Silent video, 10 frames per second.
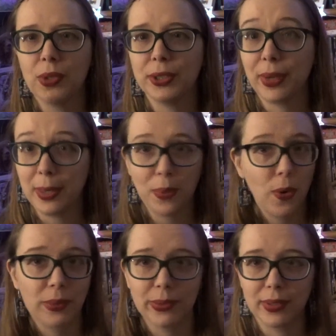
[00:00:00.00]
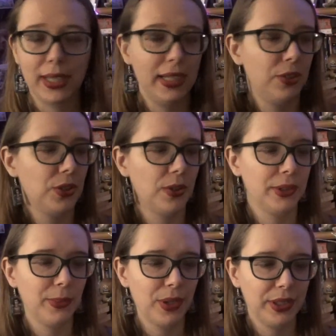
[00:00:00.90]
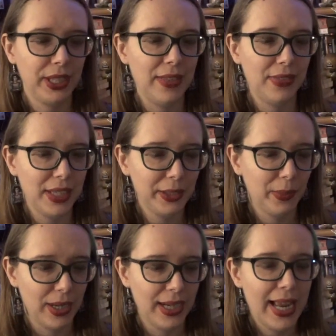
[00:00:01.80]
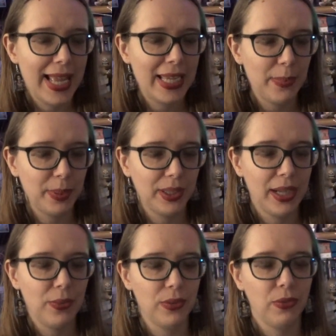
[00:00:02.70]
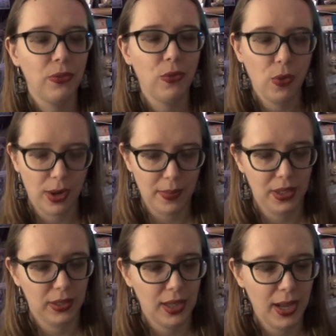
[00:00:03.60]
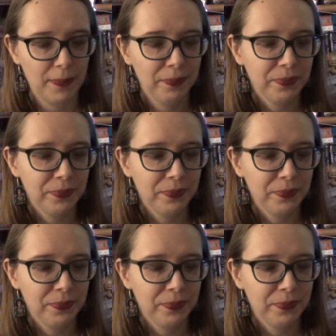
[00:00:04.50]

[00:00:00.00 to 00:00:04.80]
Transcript: words, writing poems relating to those words. In this one, he played with form a lot.